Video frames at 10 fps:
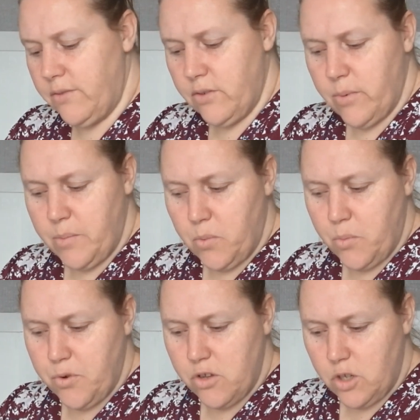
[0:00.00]
even remember
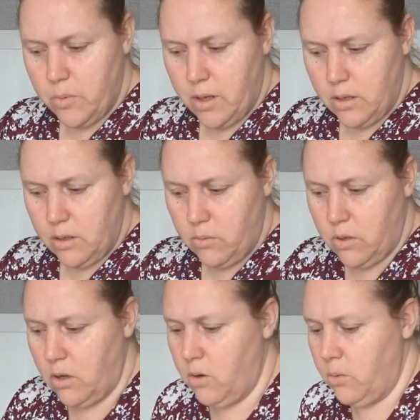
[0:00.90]
what project bag it was.
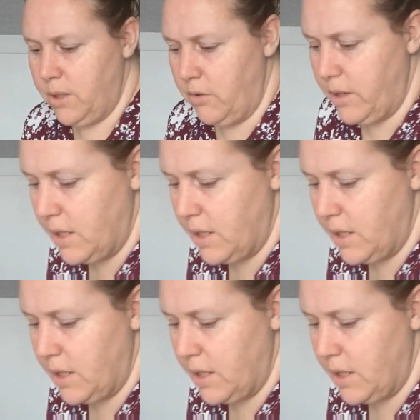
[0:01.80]
Oh, here it